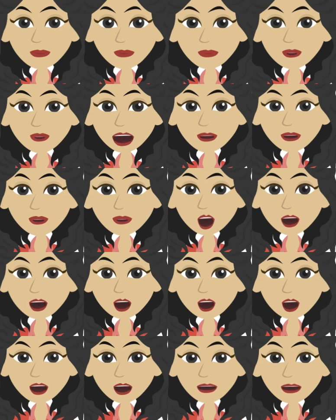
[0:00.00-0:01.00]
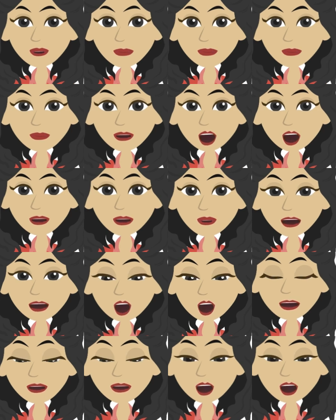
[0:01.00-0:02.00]
Through a program called
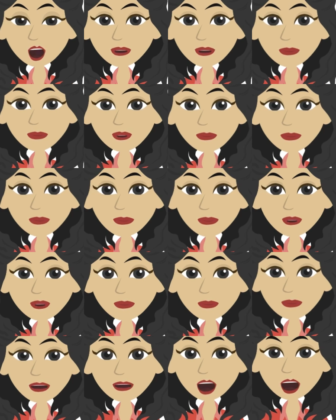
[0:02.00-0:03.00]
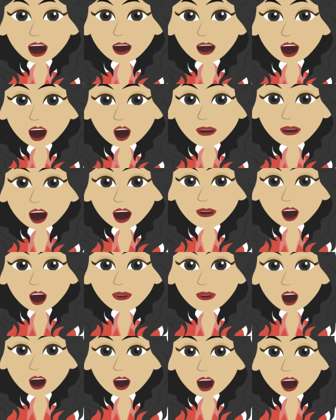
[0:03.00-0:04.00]
Share the Beach, the Alabama Coastal
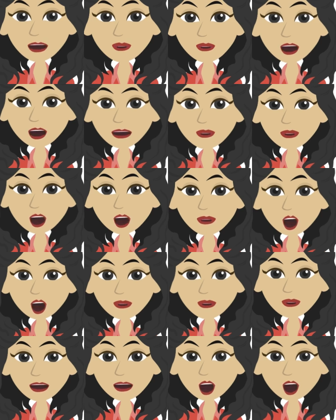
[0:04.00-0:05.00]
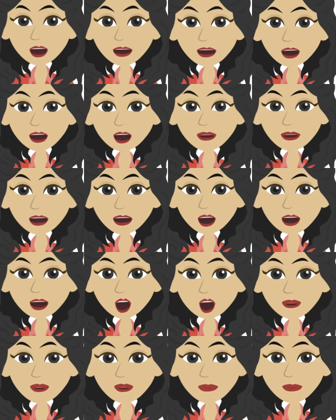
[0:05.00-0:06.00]
Foundation teaches people in our
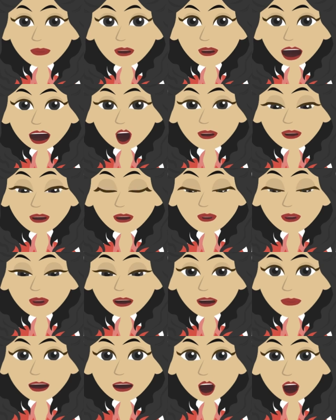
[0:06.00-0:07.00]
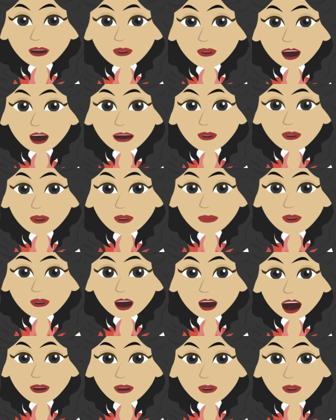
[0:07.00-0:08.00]
area how to keep the beaches
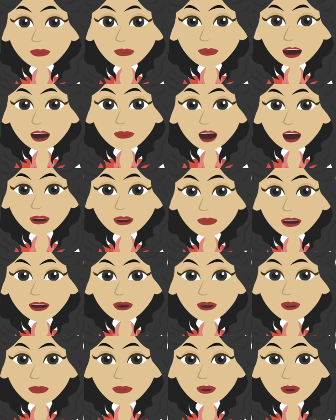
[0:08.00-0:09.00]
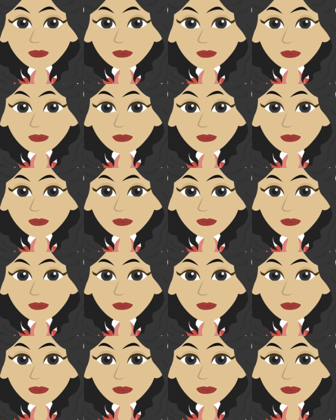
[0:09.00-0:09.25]
safe for sea turtles.